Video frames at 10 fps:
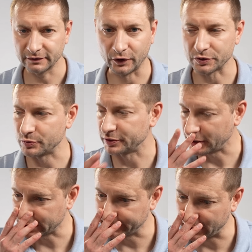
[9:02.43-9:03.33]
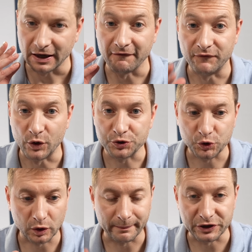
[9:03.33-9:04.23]
Folks, we're talking about a
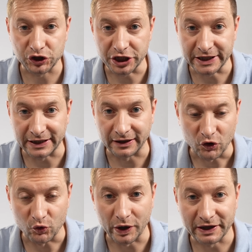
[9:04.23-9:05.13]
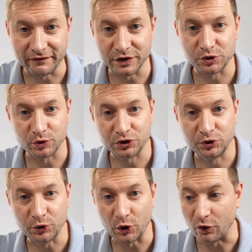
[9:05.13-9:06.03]
virtual machine running Visual
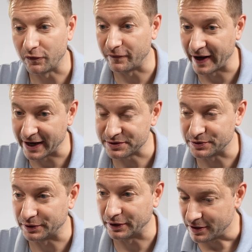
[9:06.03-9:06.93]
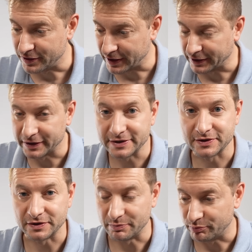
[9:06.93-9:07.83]
Studio faster than
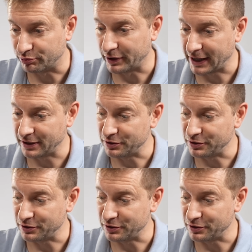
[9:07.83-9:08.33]
this brand